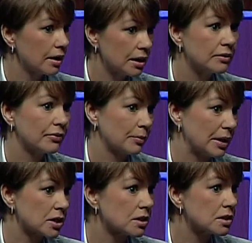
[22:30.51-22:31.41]

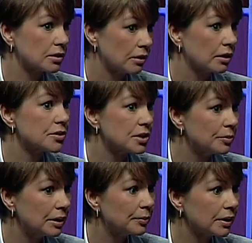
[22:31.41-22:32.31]
information technology
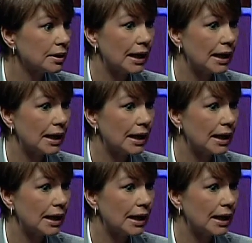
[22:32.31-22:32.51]
people,